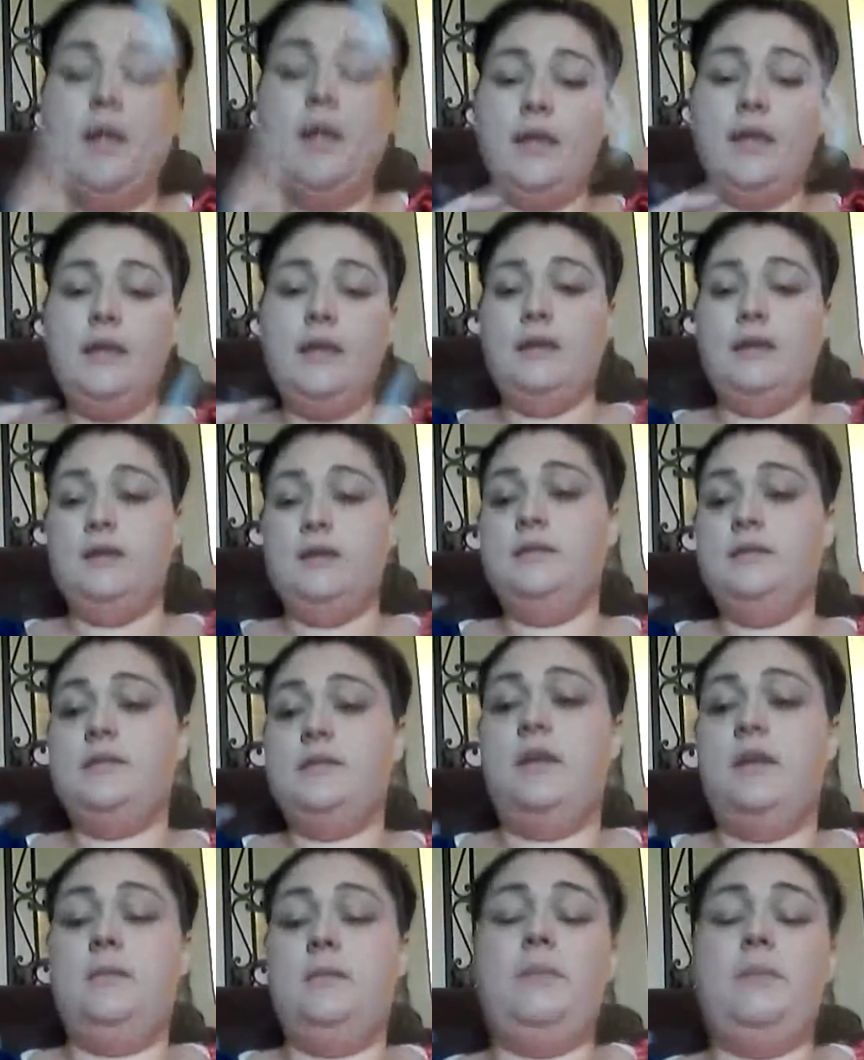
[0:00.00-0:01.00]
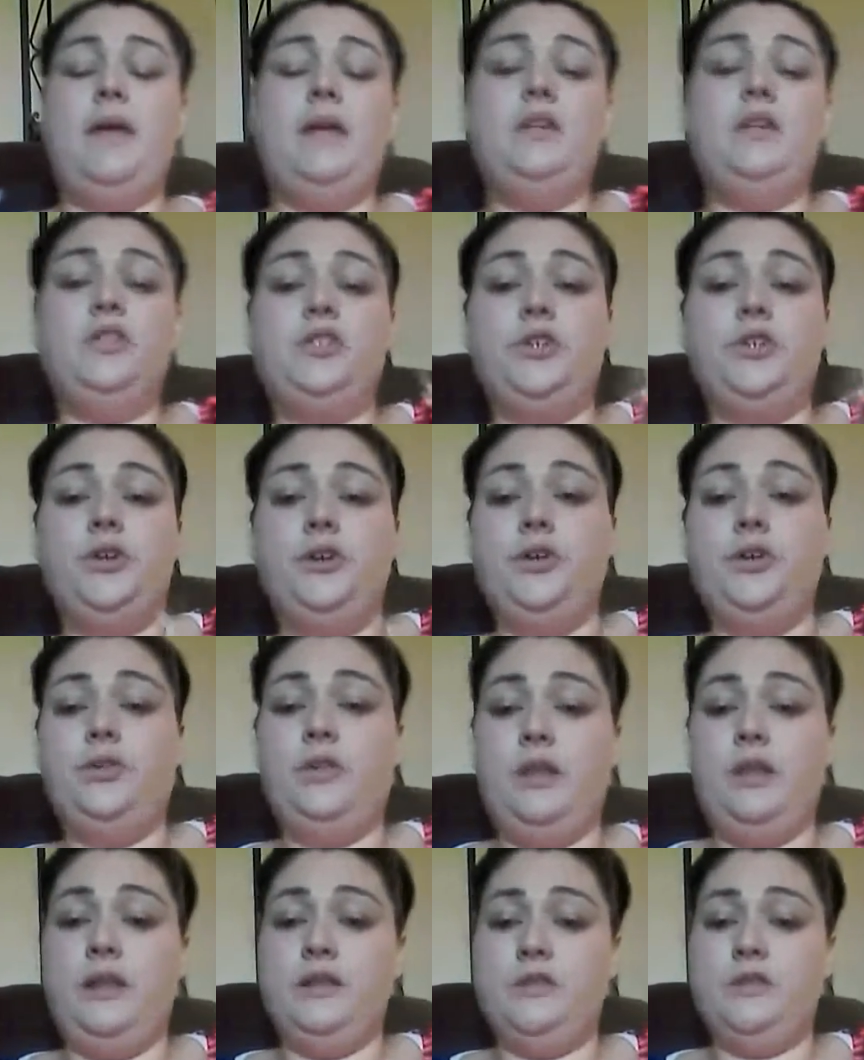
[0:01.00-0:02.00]
is make sure
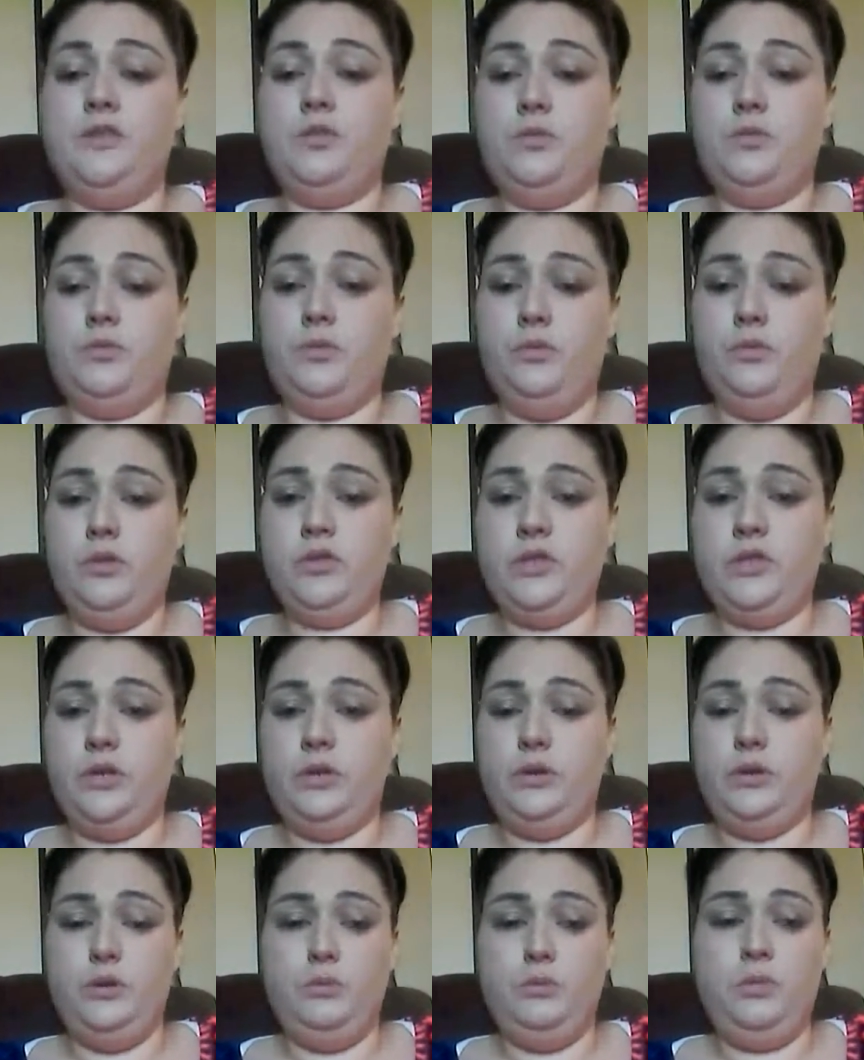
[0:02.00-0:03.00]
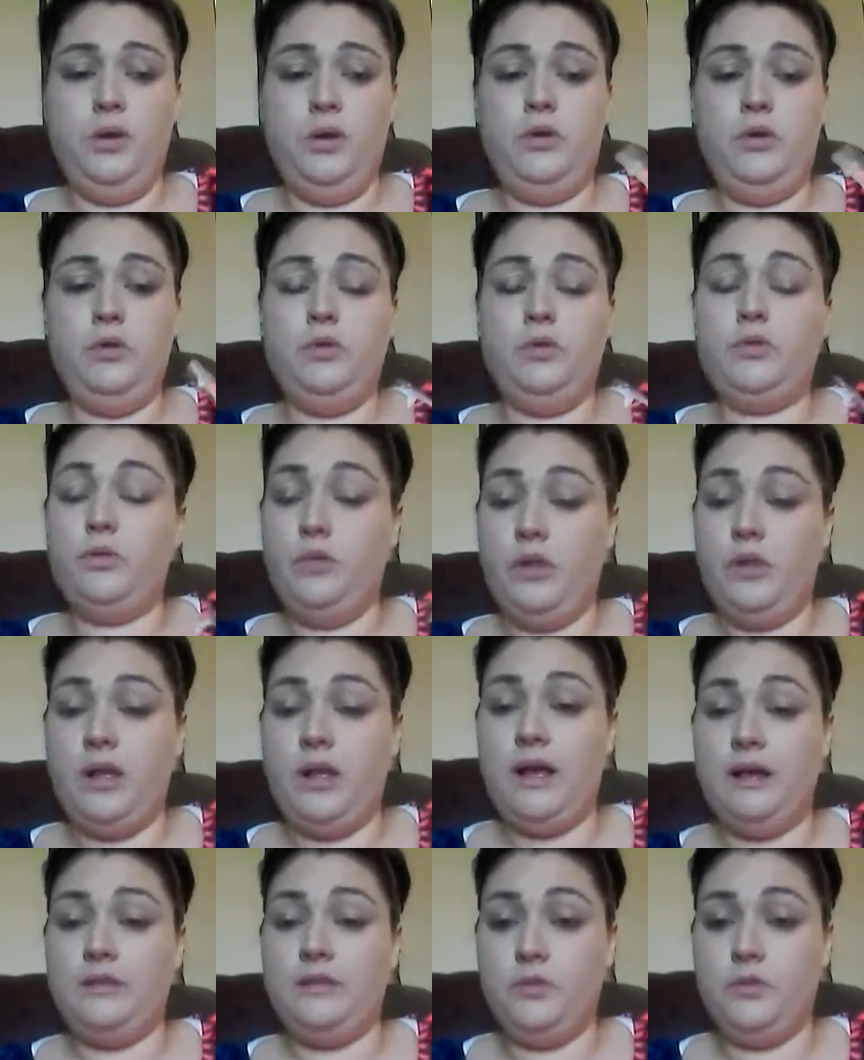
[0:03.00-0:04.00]
that it's through the tube, through the
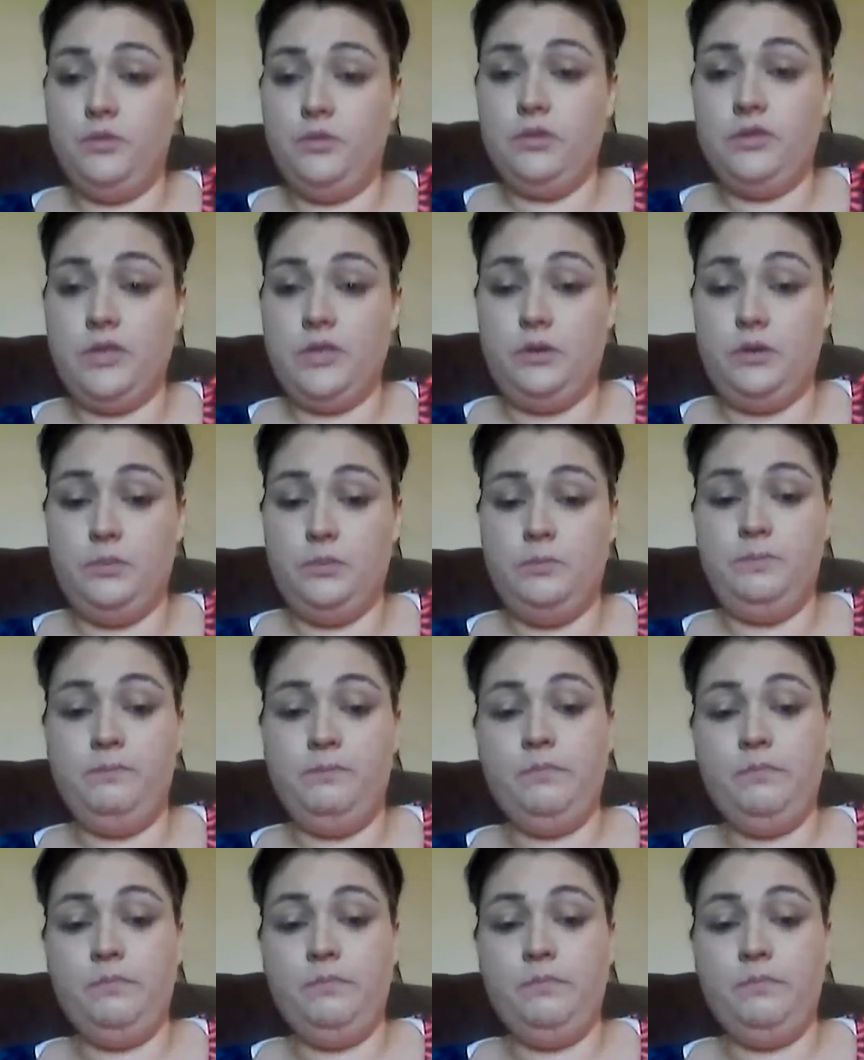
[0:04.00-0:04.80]
line, through the tube.